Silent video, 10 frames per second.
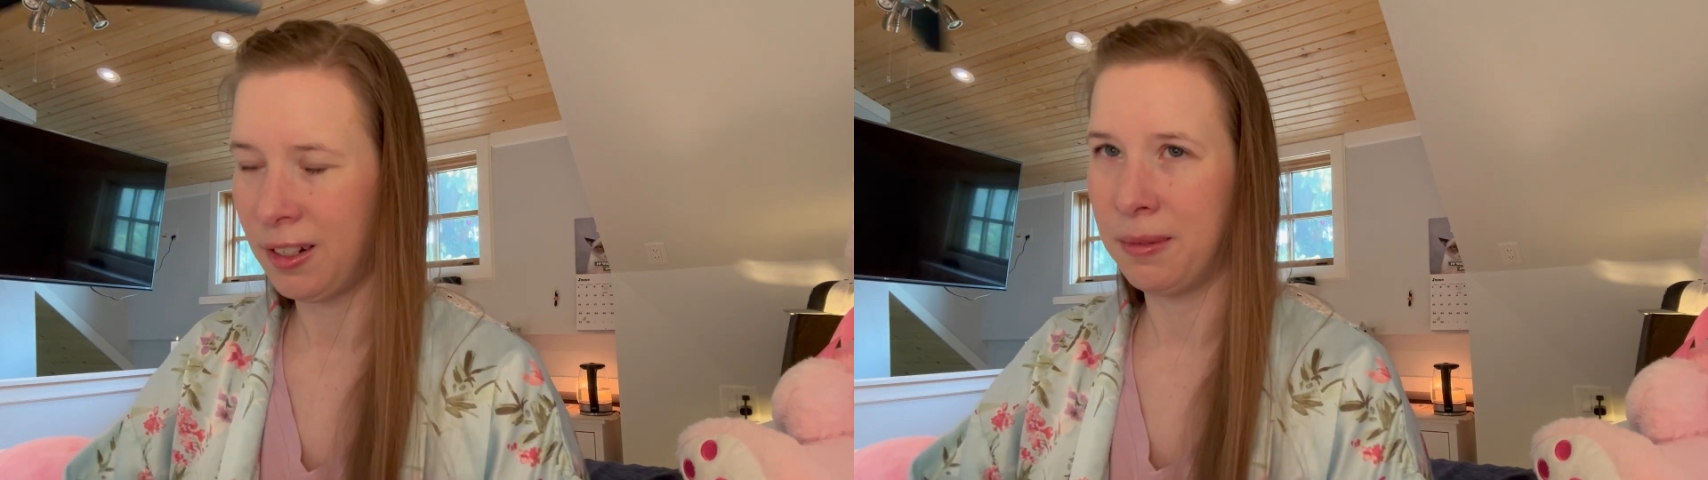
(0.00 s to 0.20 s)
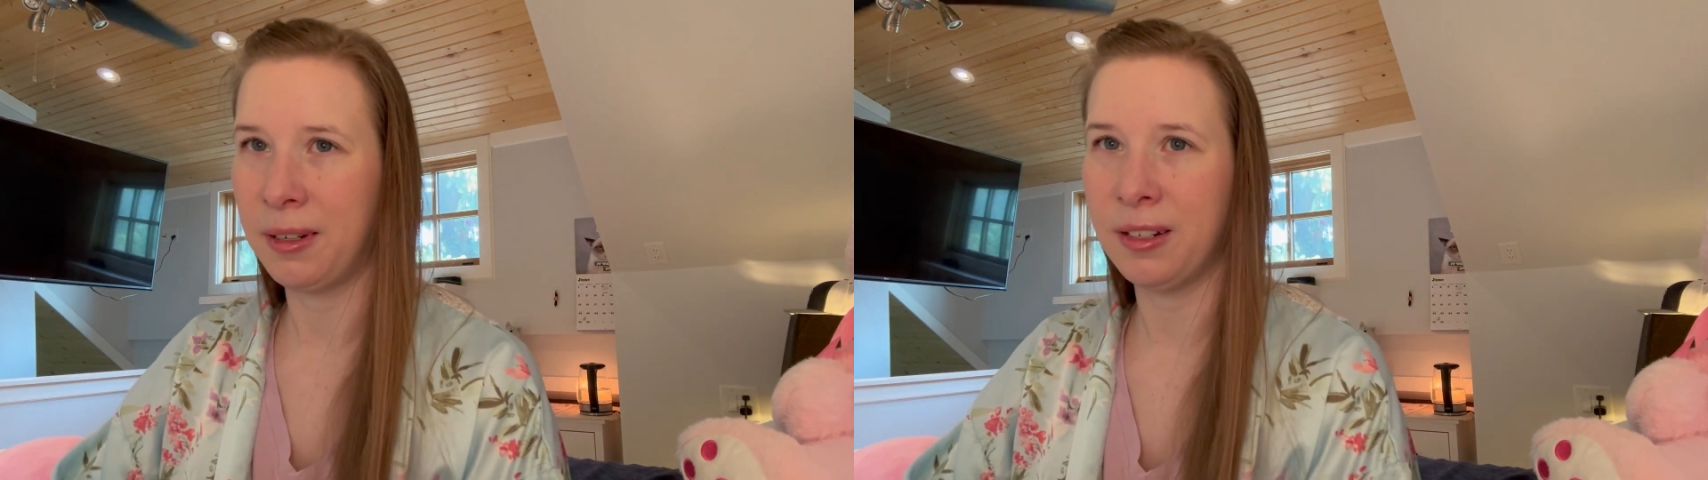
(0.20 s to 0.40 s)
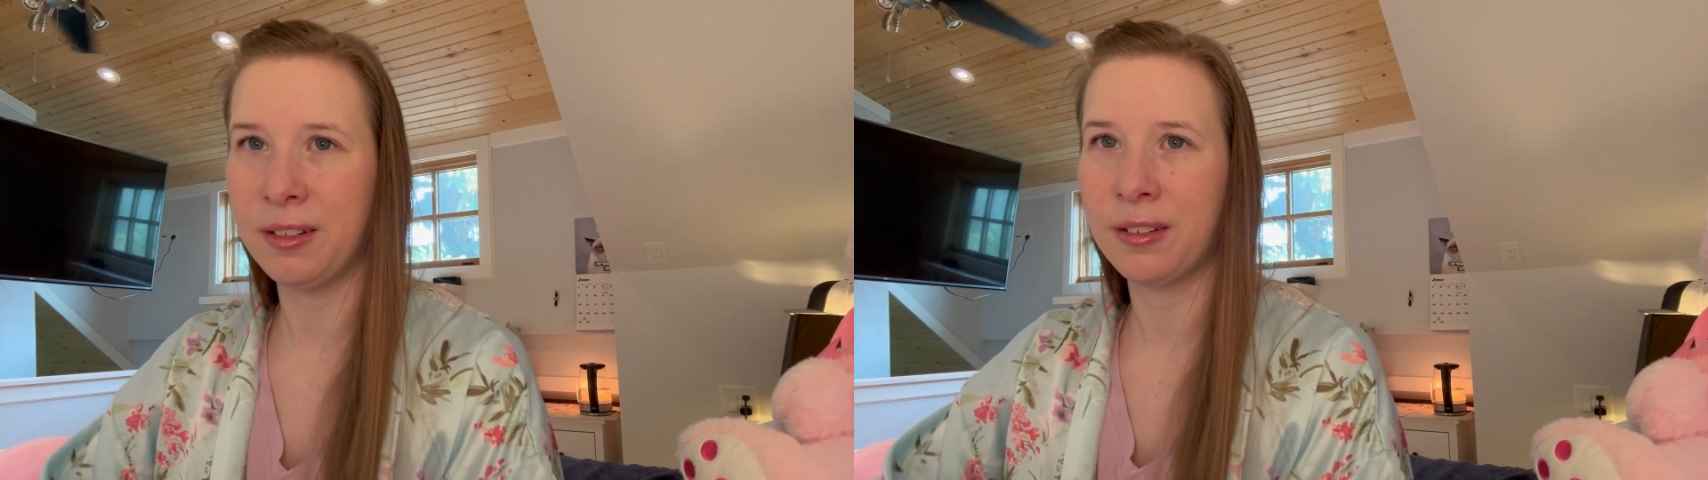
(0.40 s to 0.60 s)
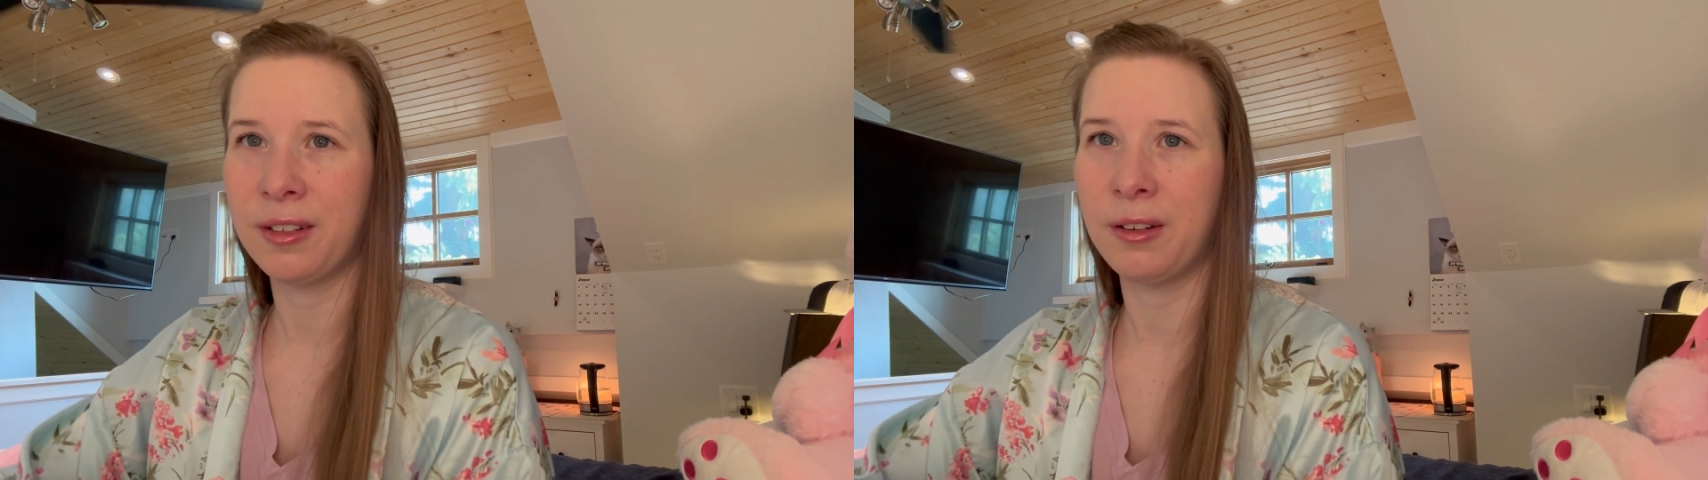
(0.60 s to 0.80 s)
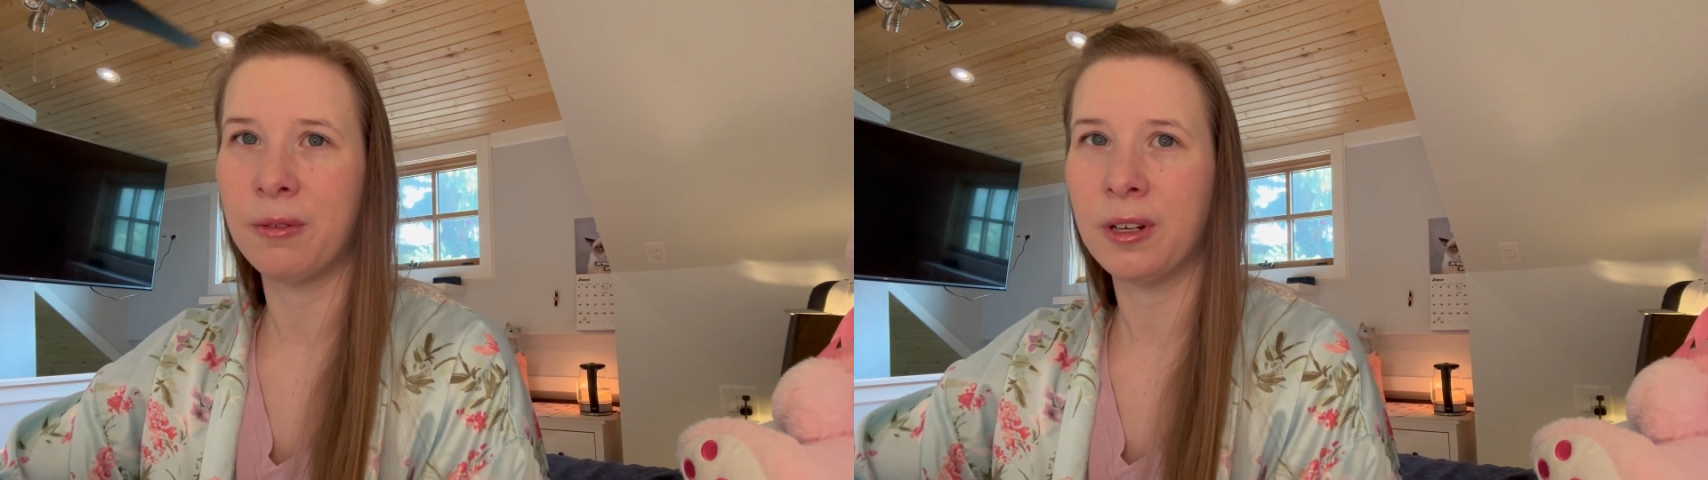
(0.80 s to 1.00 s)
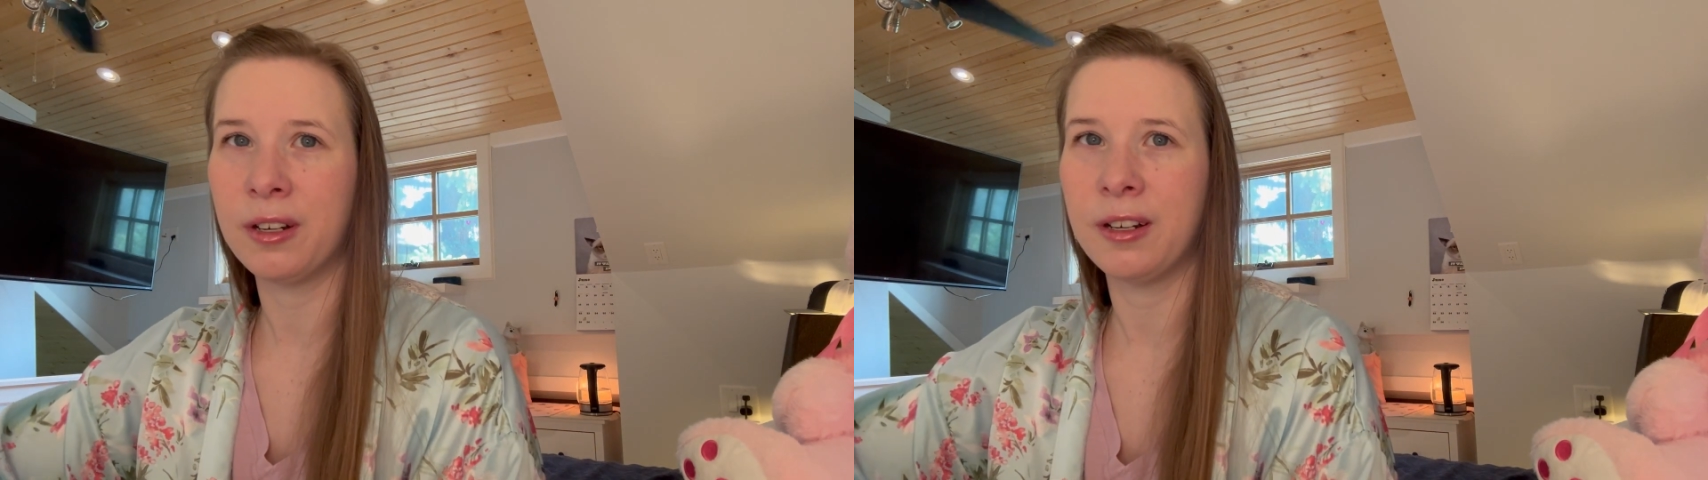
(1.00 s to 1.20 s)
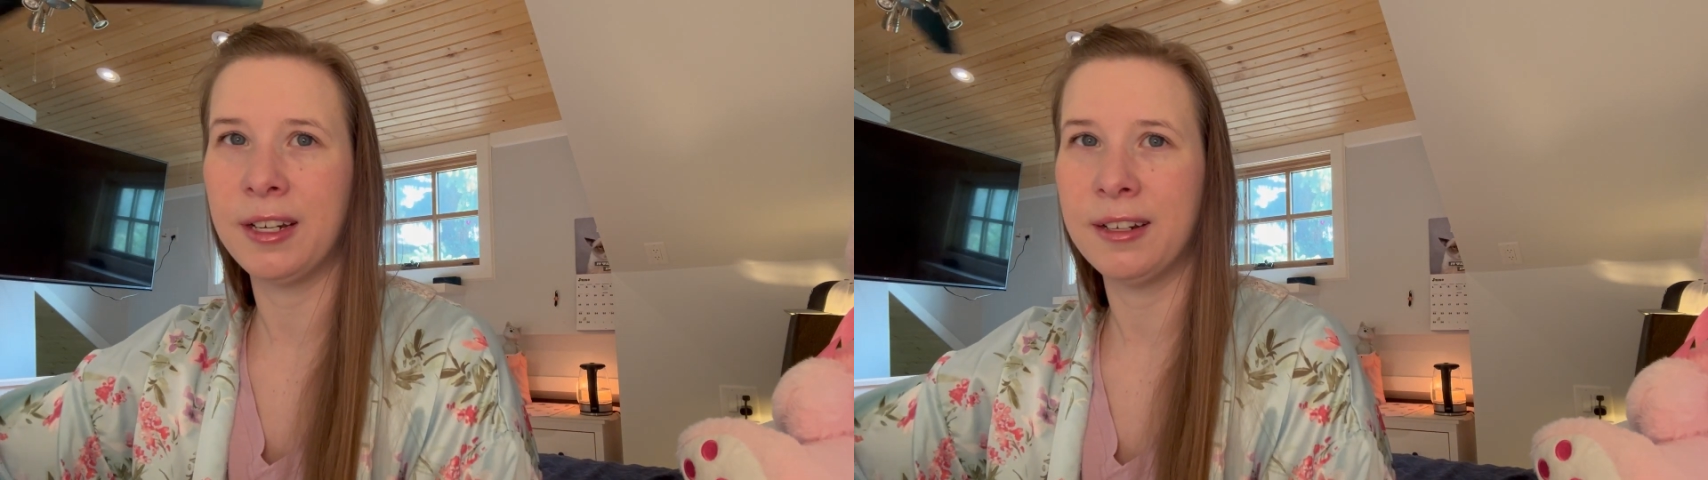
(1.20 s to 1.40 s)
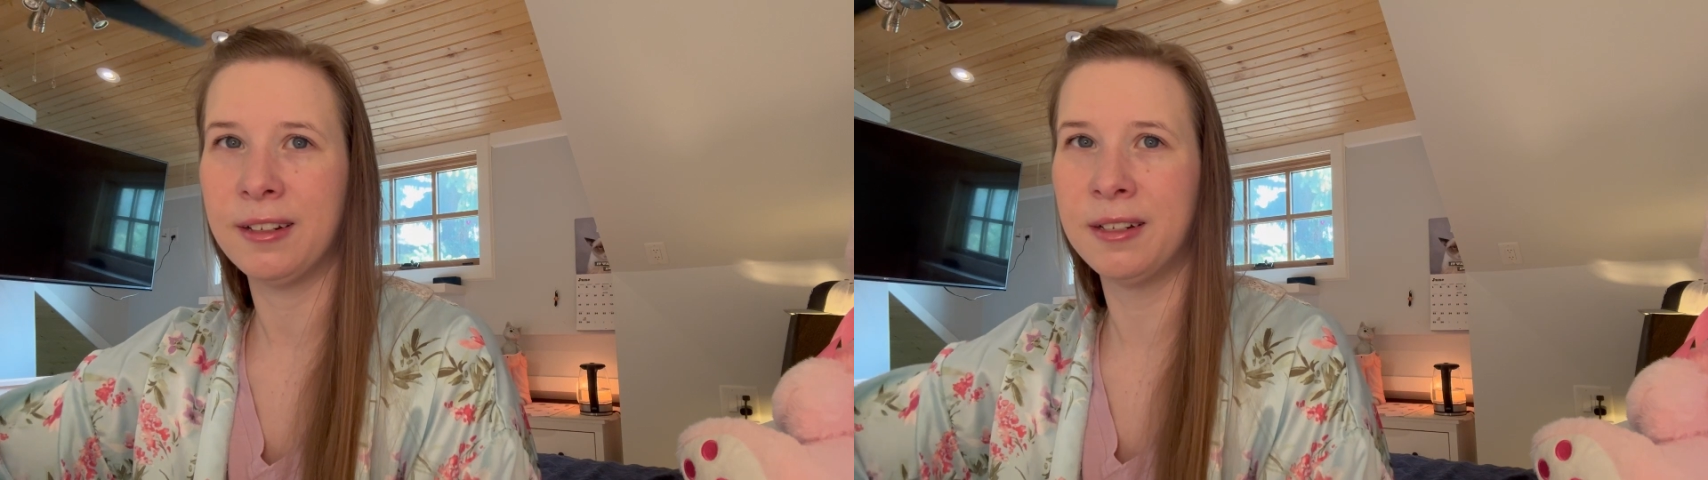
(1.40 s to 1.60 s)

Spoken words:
my eyes are like watery.